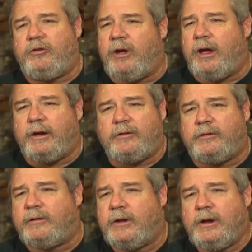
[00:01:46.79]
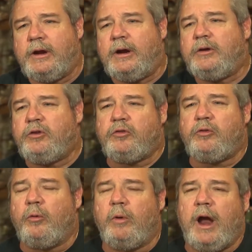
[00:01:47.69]
checks, just
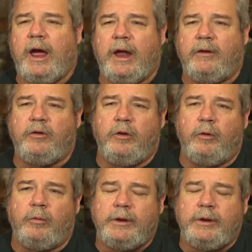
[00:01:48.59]
doing what I had to do.